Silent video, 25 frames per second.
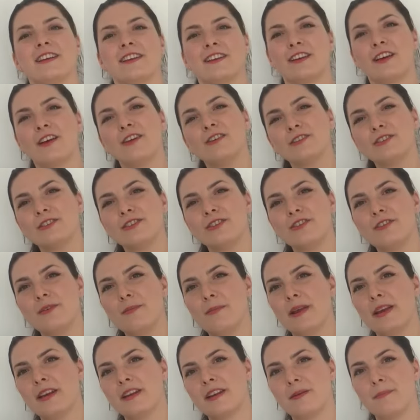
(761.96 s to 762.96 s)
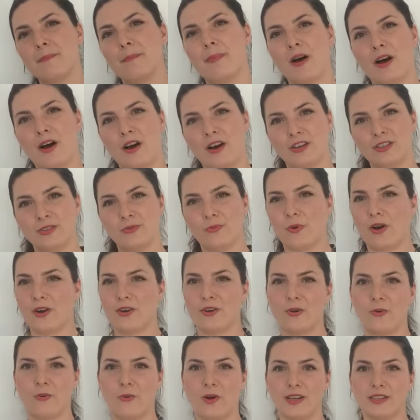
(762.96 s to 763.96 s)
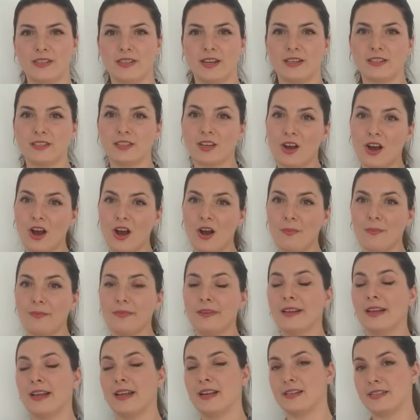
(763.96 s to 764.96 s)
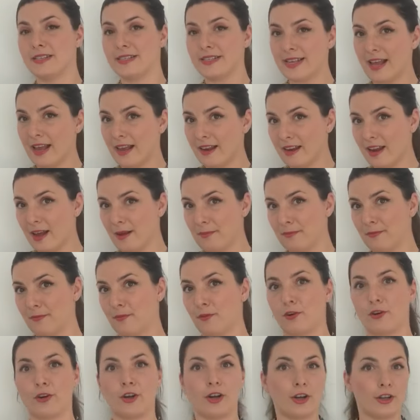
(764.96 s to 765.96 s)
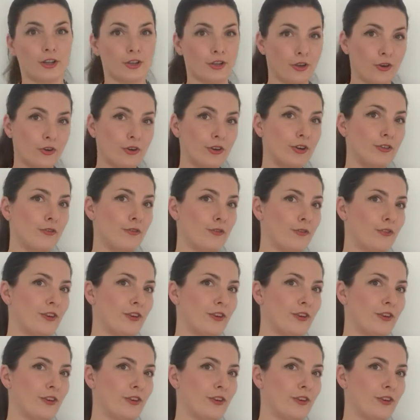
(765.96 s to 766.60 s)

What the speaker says: go to RomanianPod101.com and sign up for your